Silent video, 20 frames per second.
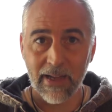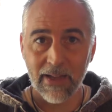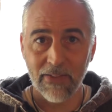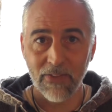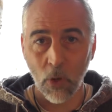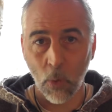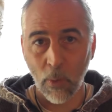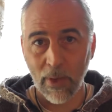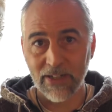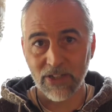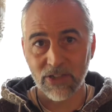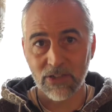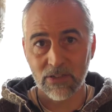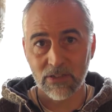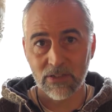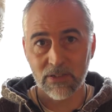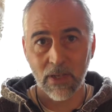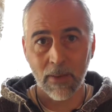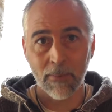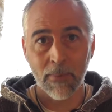the
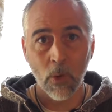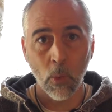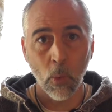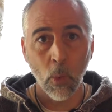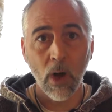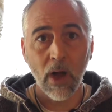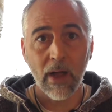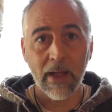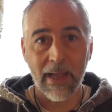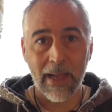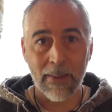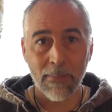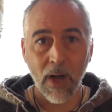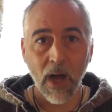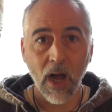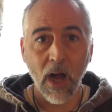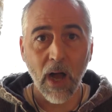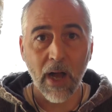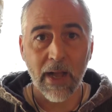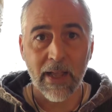questions come, why am
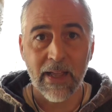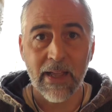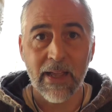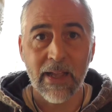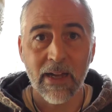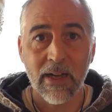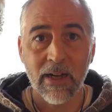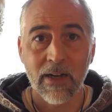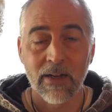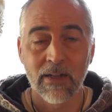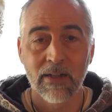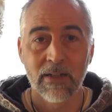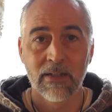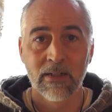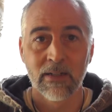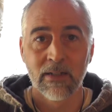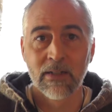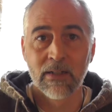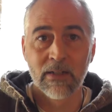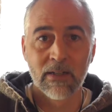I here?
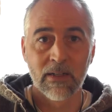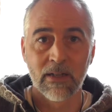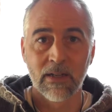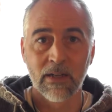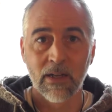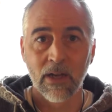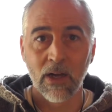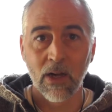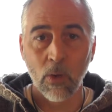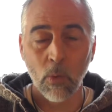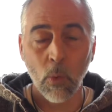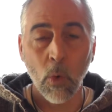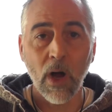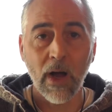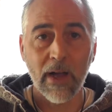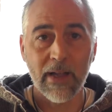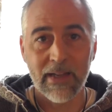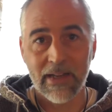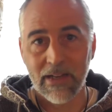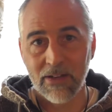
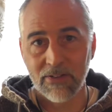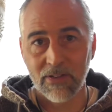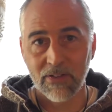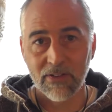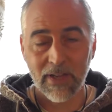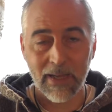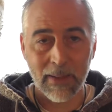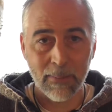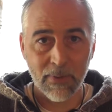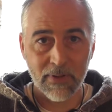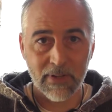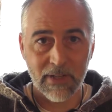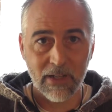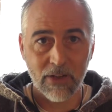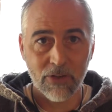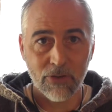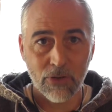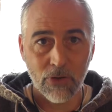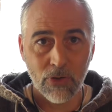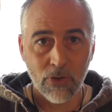Why is this happening
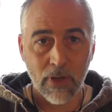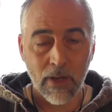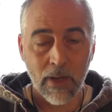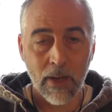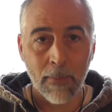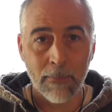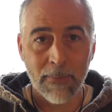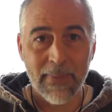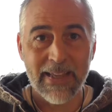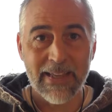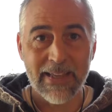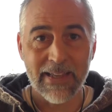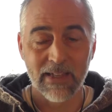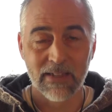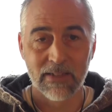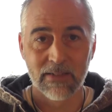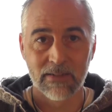to me?